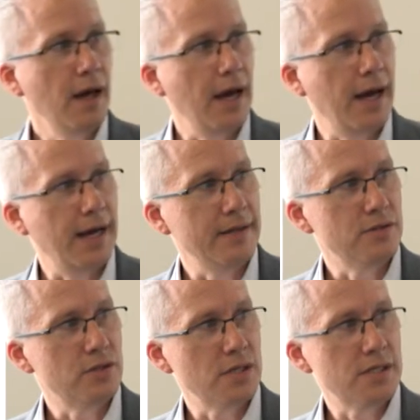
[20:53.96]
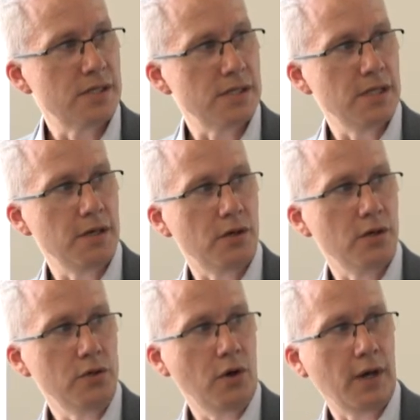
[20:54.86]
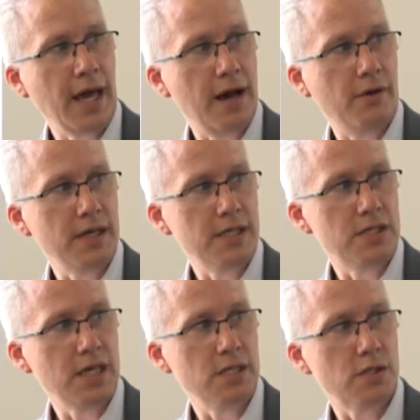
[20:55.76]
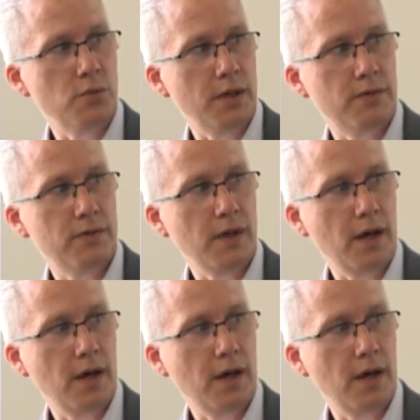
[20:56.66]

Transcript: And just as you could knock out these genes with